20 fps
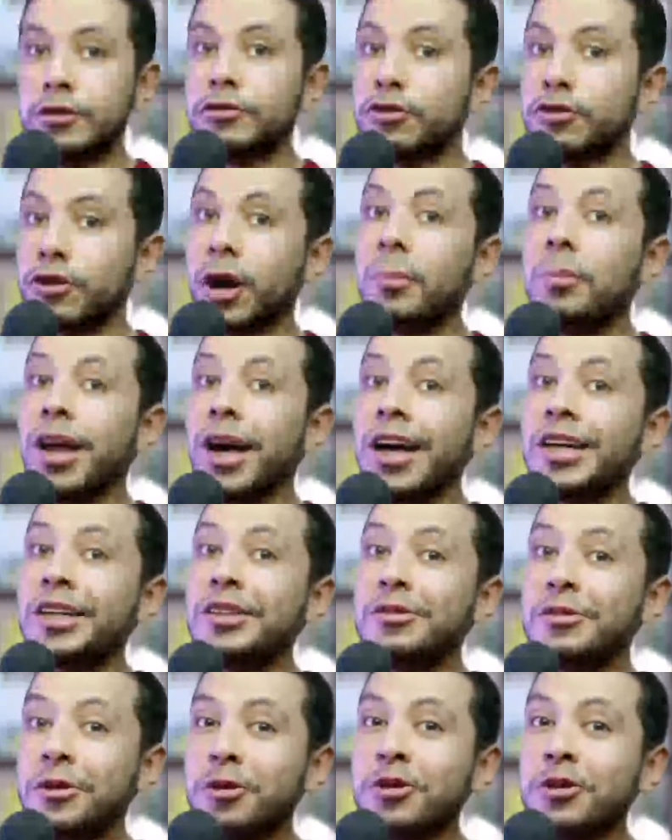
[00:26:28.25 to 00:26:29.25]
applying
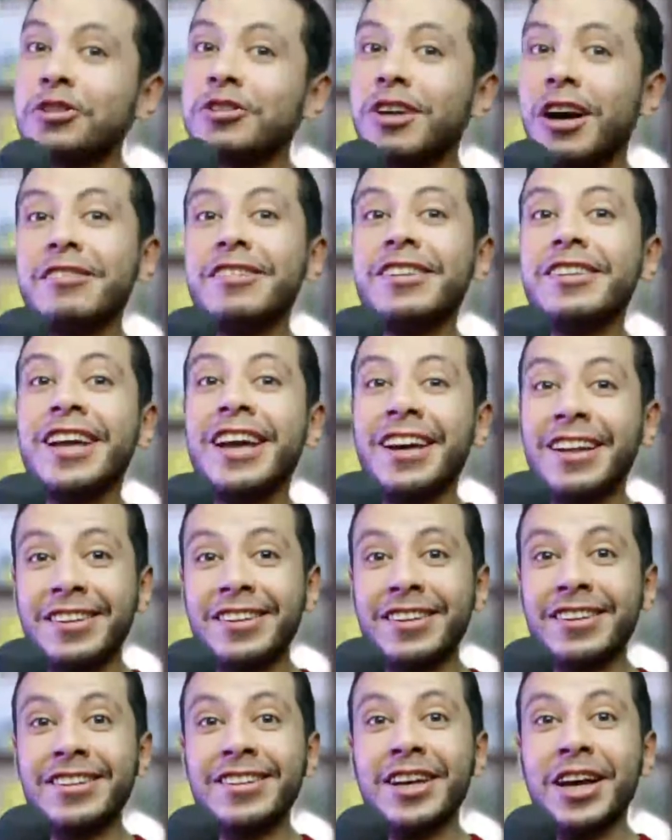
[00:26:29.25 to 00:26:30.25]
for travel health
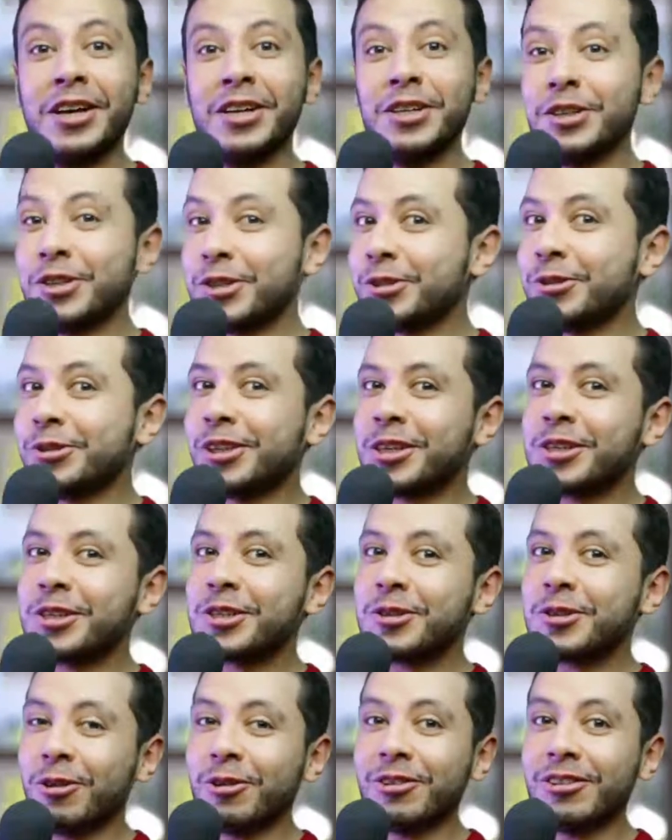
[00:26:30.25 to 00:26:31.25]
insurance
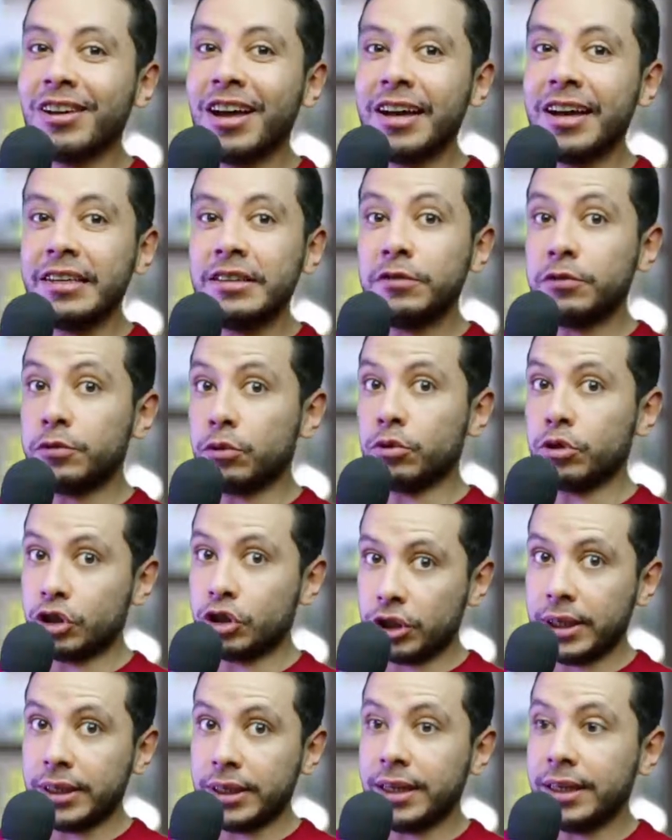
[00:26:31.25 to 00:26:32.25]
online for
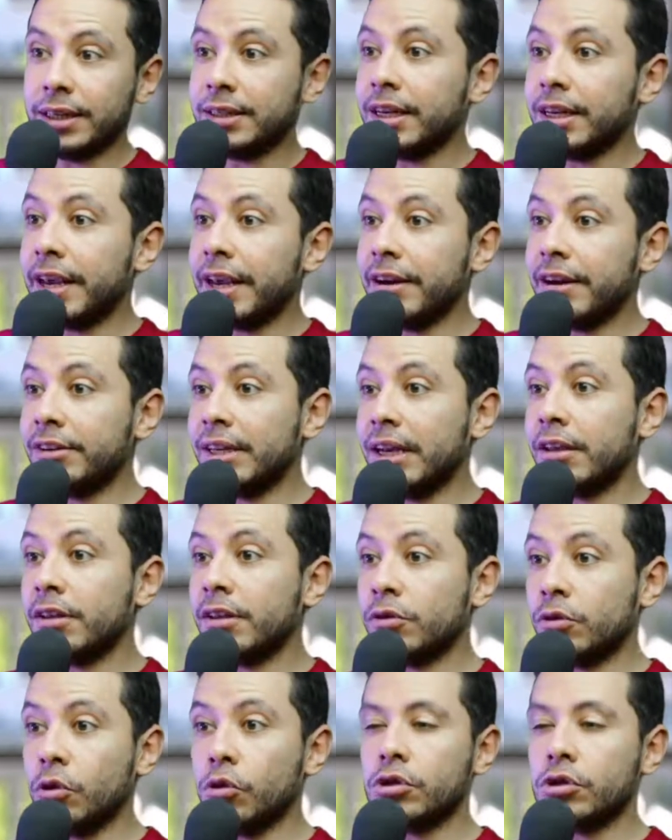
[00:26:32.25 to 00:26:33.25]
Schengen area,
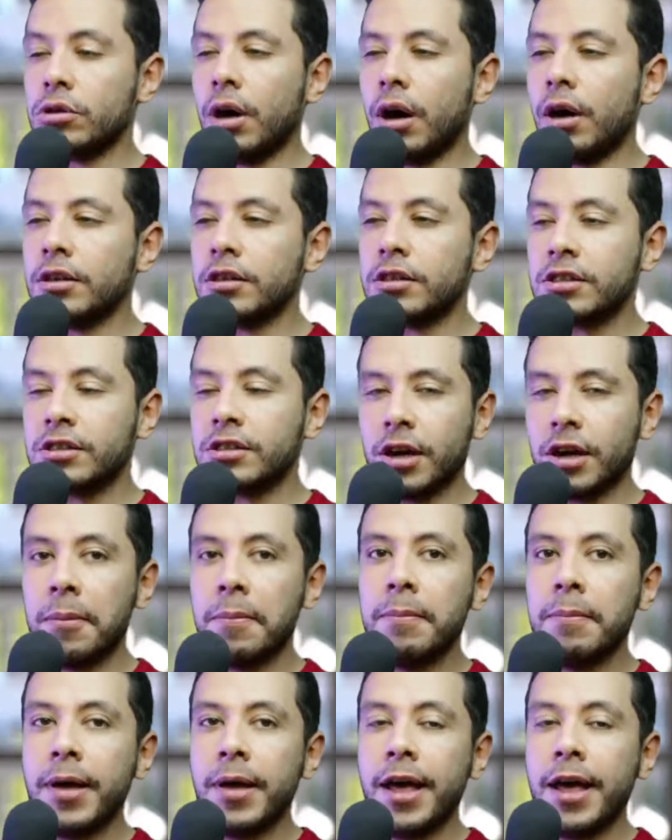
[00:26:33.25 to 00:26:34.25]
those are some
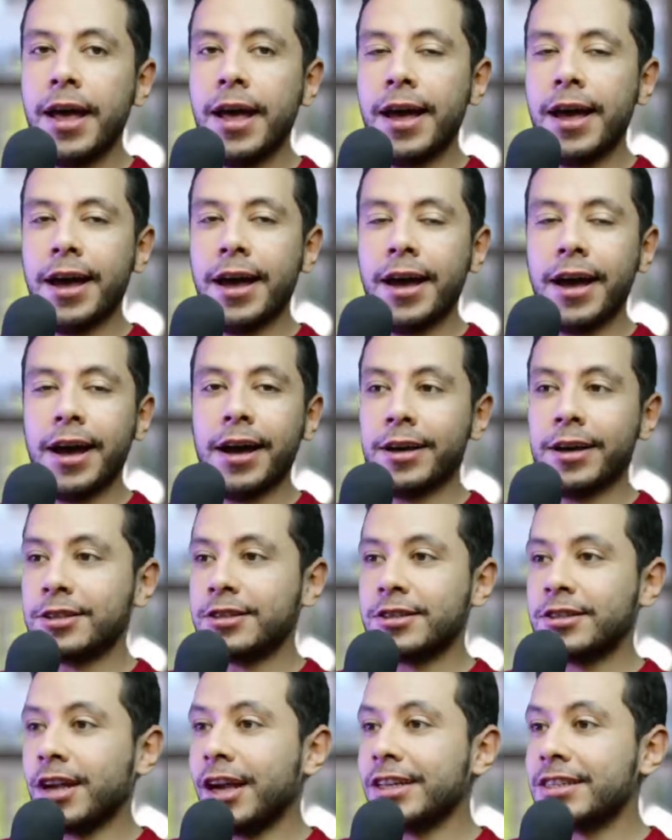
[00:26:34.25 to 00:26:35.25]

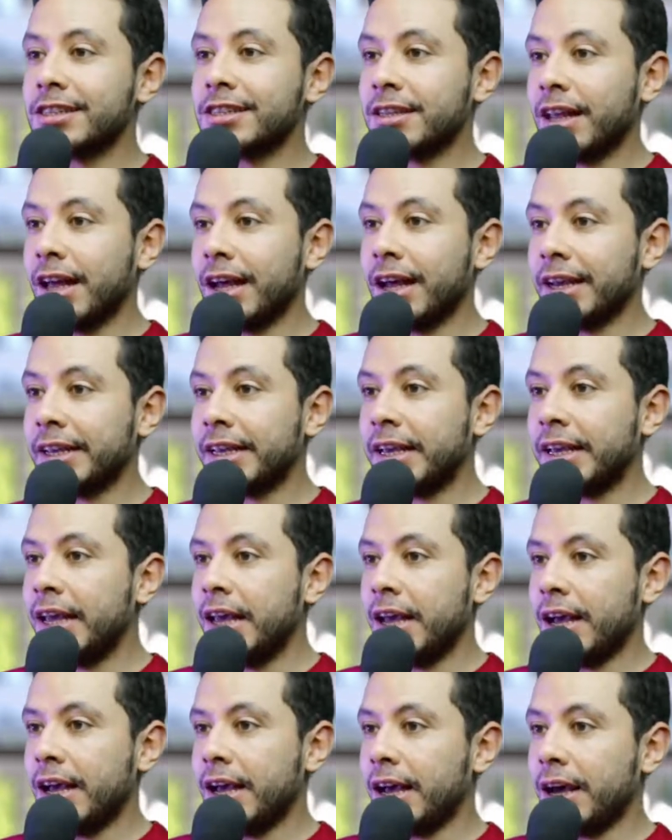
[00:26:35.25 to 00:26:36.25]
sites like
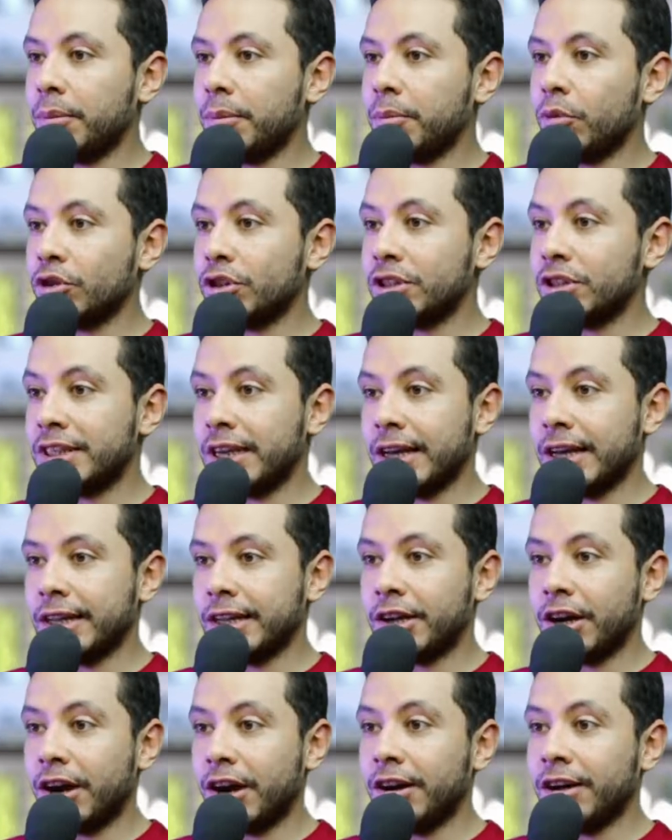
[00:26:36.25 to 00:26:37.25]
Mondial
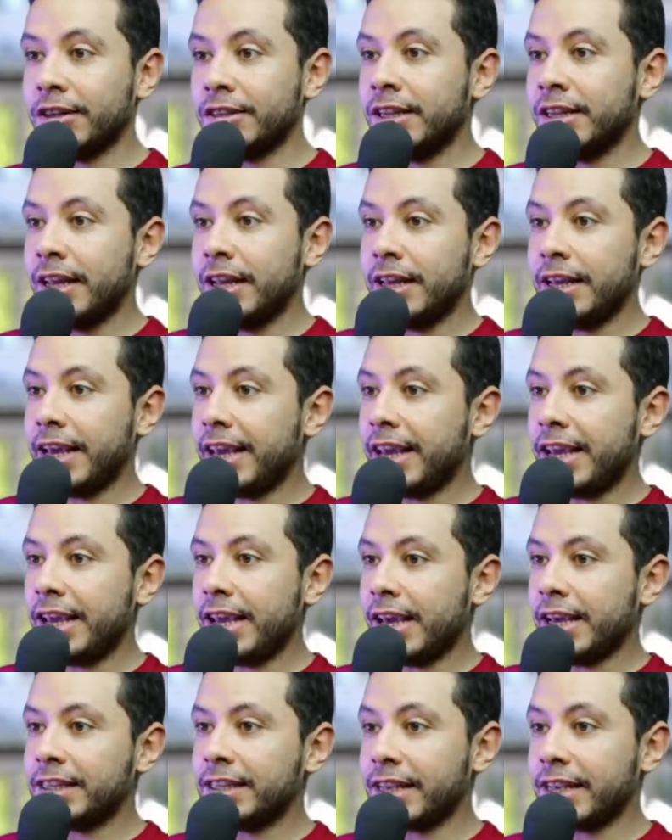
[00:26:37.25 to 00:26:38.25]
Card,
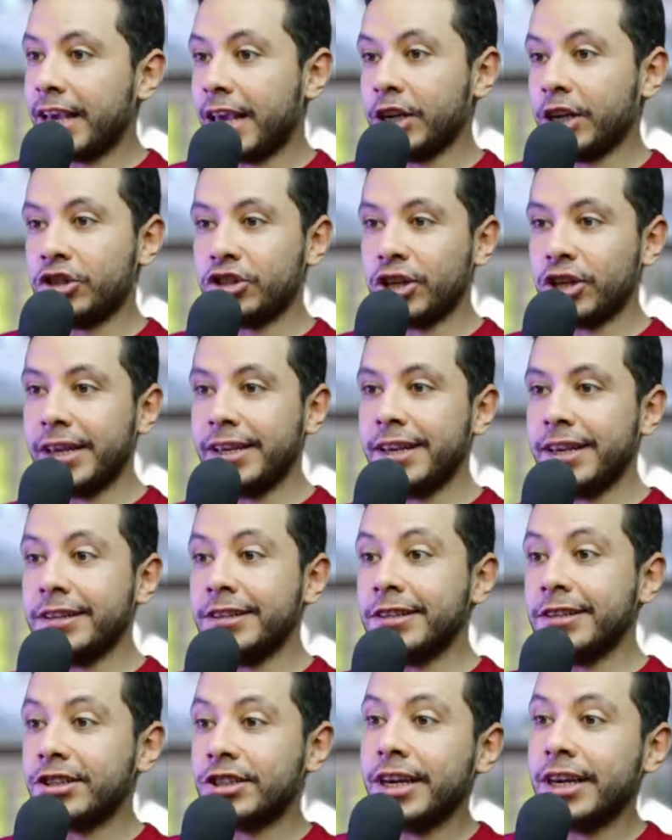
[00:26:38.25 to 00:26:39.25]
AXA Schengen,
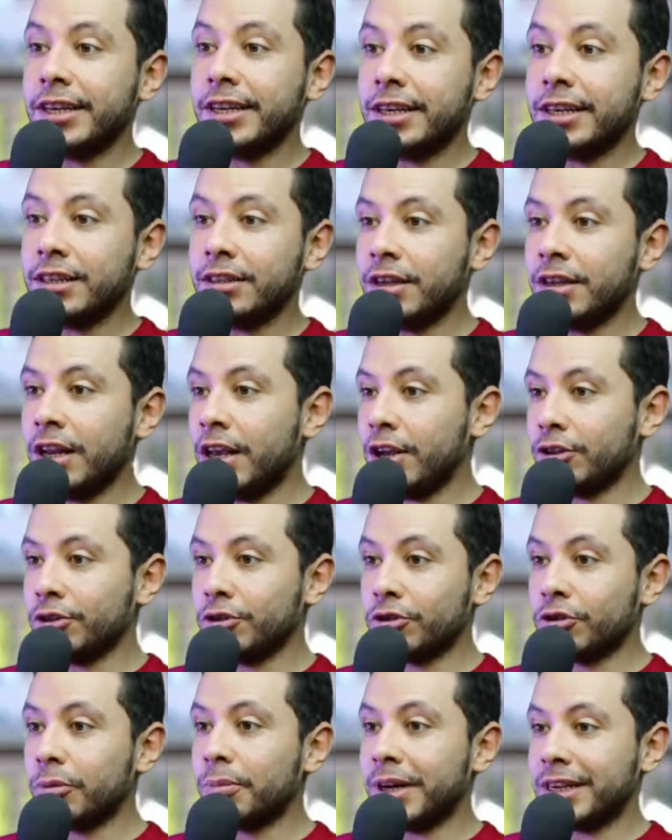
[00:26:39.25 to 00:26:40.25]
Schengen
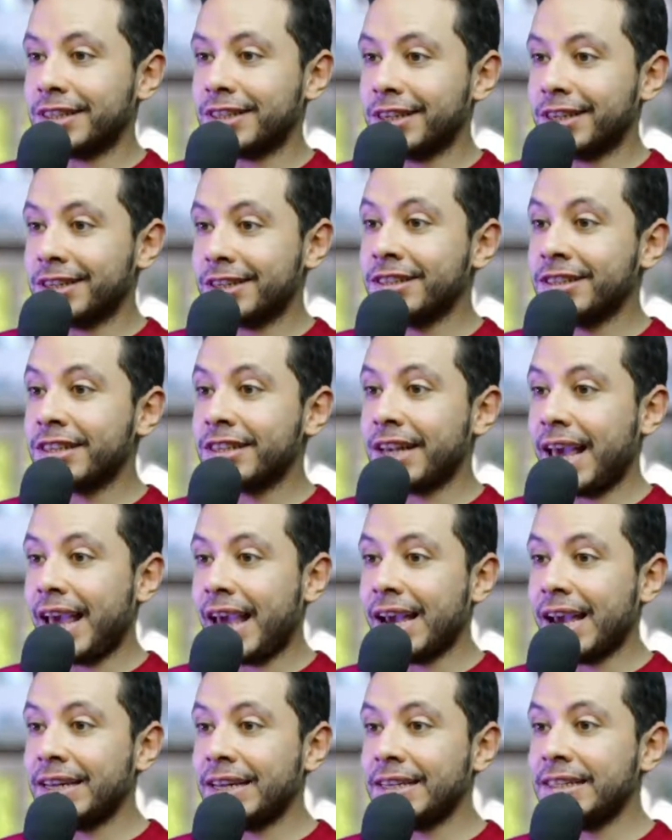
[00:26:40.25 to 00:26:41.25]
Europe Assistance,
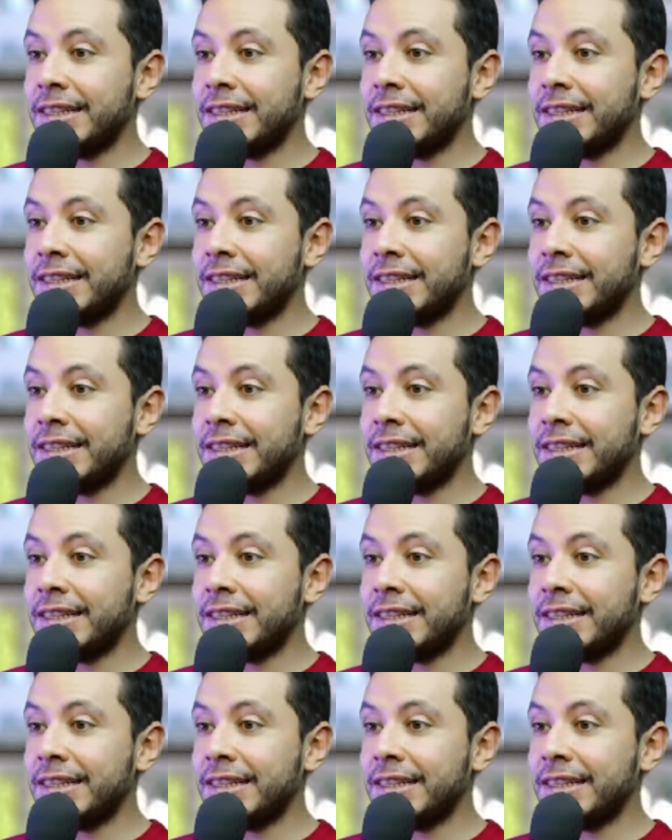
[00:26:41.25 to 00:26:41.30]
and